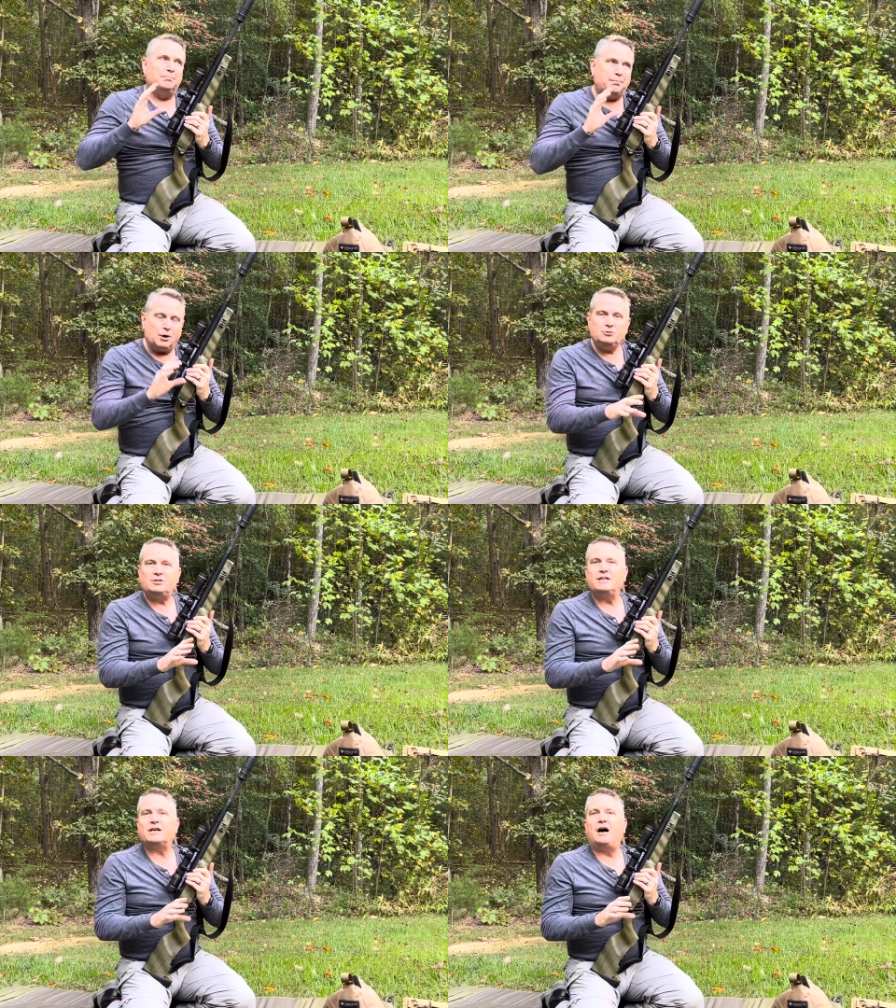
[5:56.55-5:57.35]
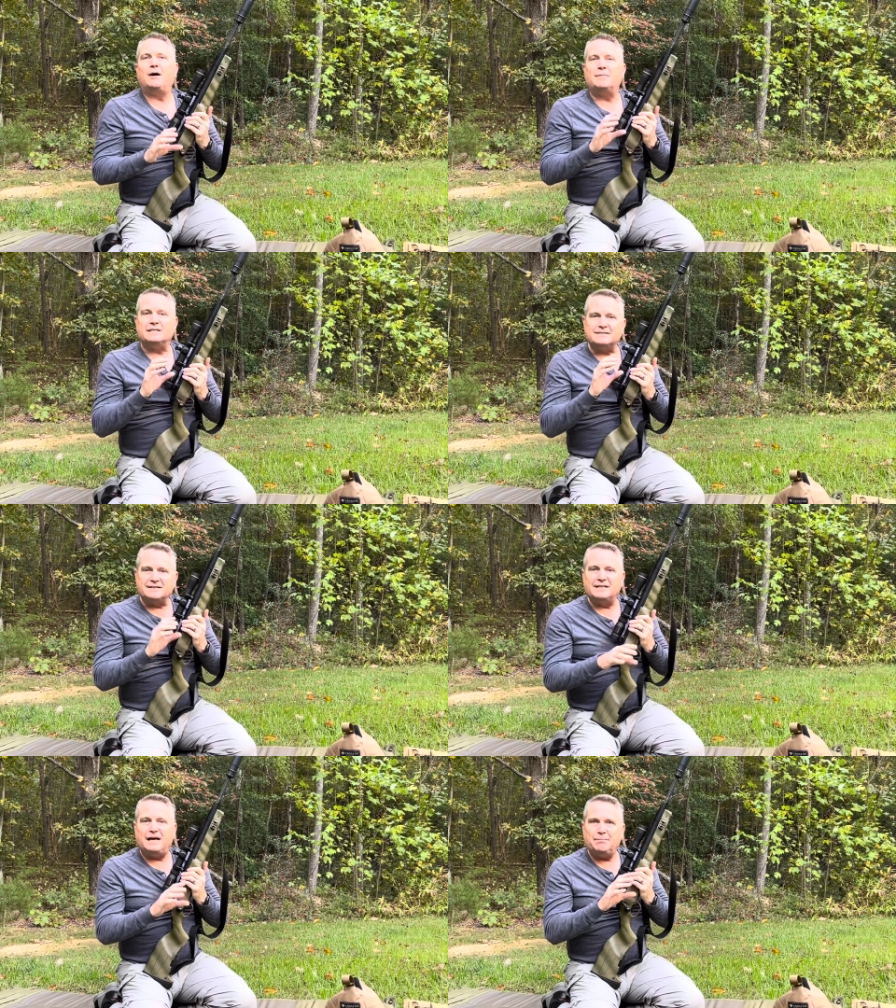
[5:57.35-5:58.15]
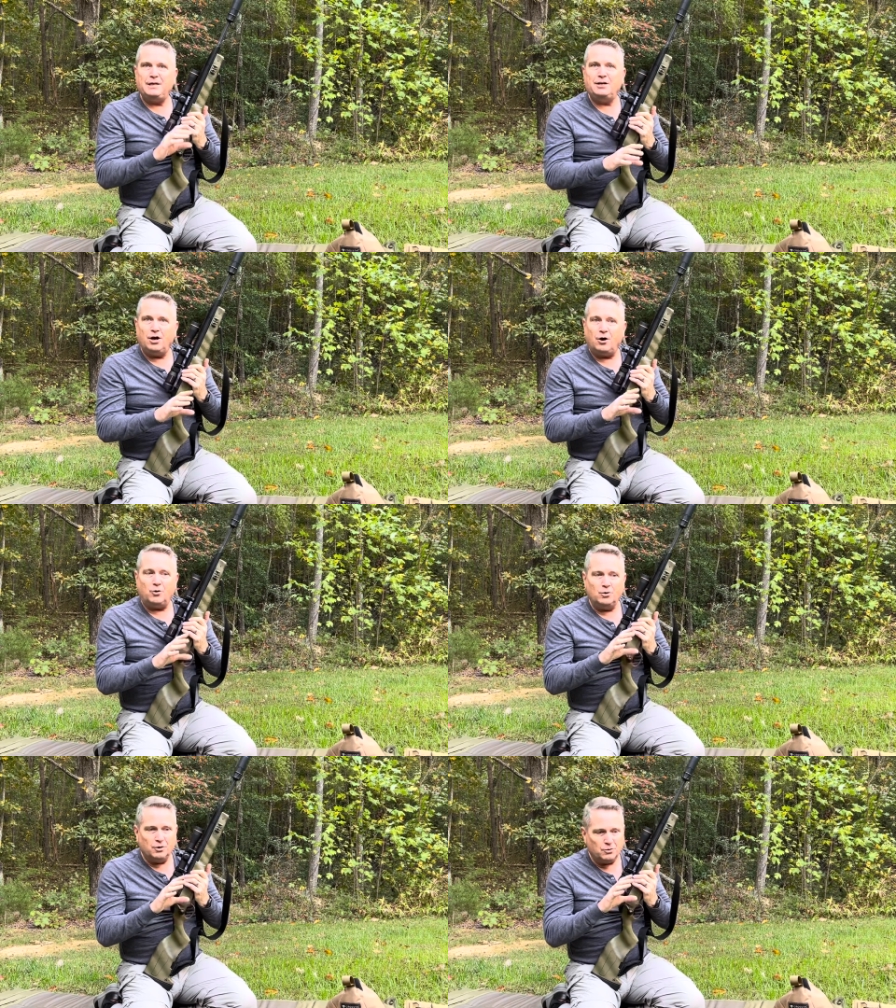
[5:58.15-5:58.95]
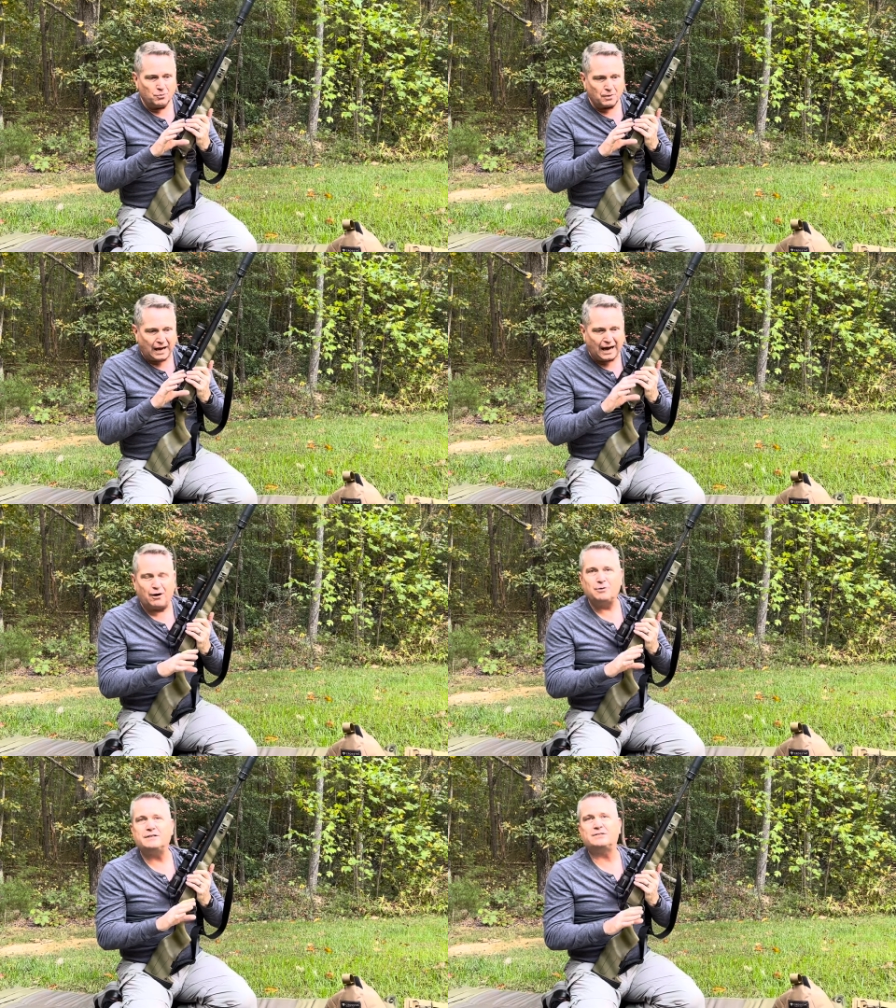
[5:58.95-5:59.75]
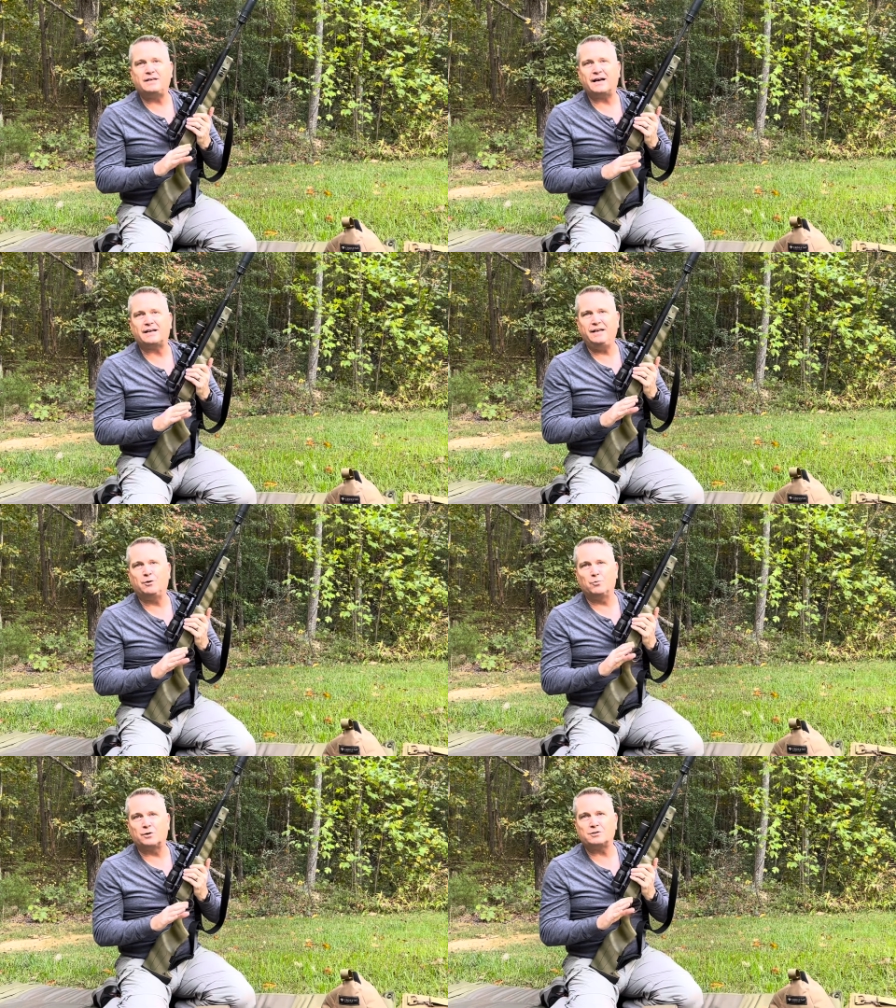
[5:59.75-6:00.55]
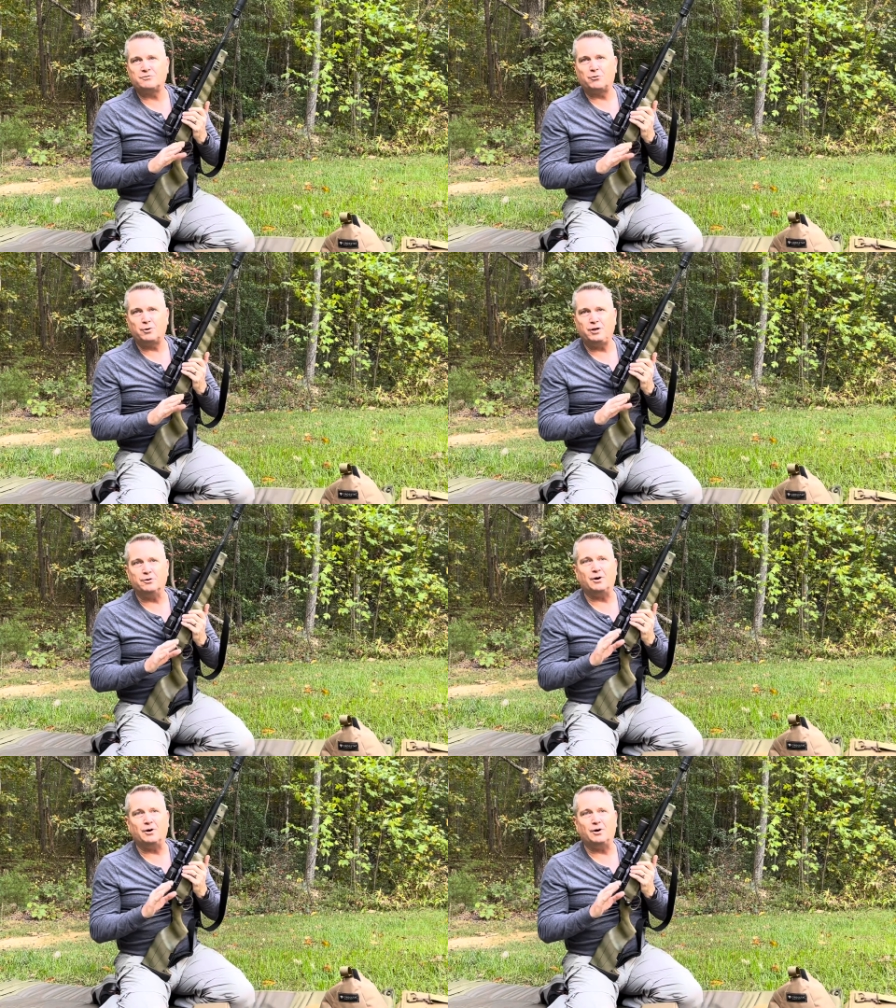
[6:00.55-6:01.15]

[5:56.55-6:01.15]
Post in the comments. Let me know how this technique works for you.